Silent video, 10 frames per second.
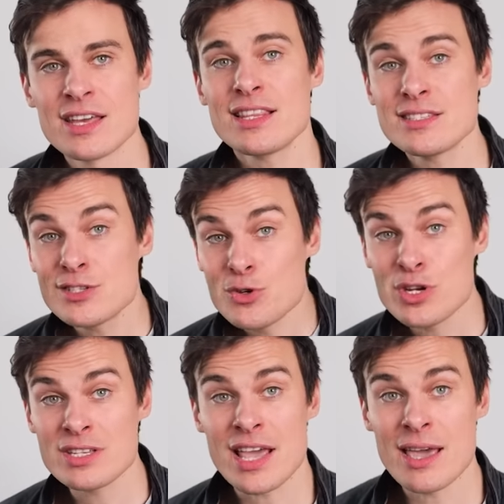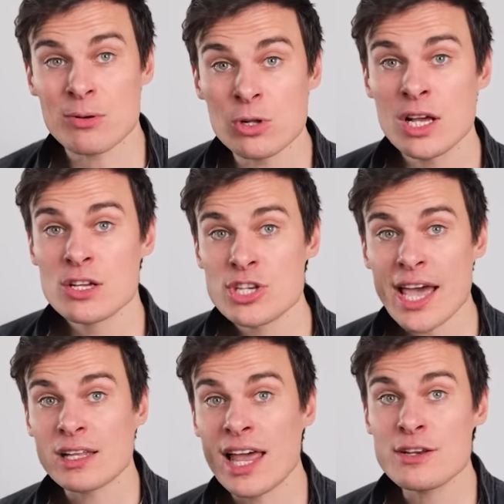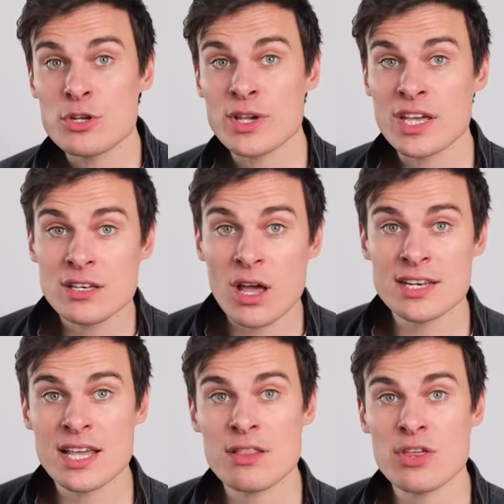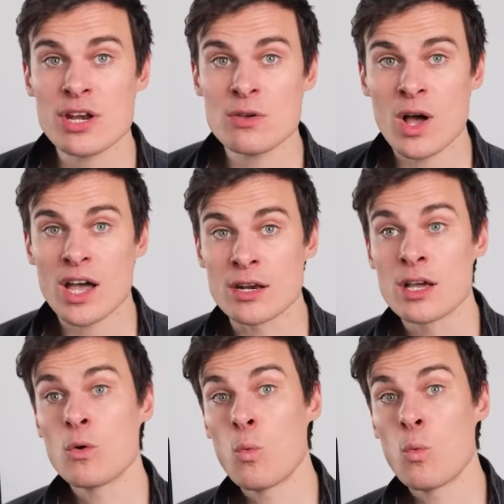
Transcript: This is a good example. Jack Lang doing it in 1931.